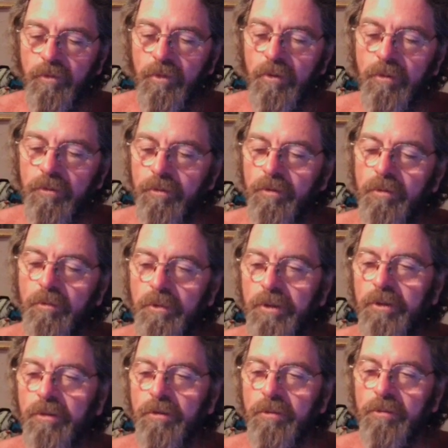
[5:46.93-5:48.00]
for
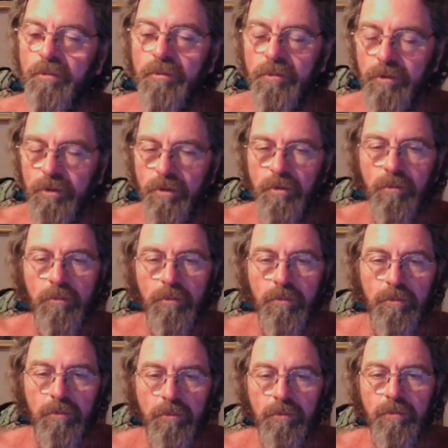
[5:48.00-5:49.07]
being, you know,
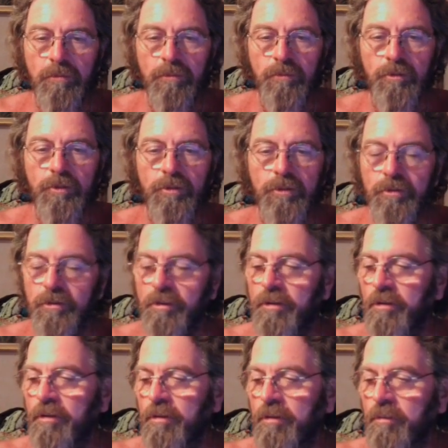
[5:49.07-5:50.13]
just,
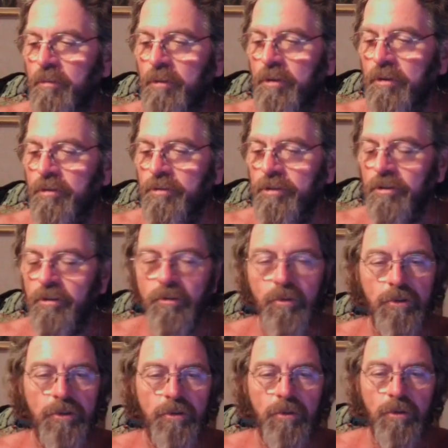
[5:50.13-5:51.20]
you know, chilling
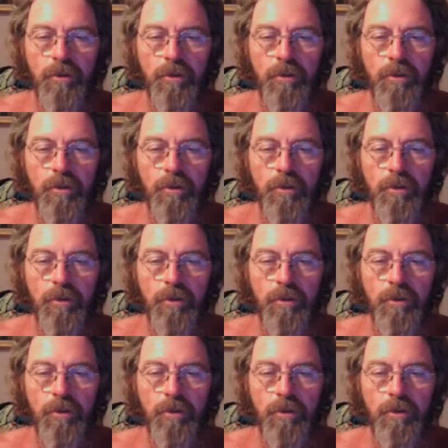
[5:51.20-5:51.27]
with the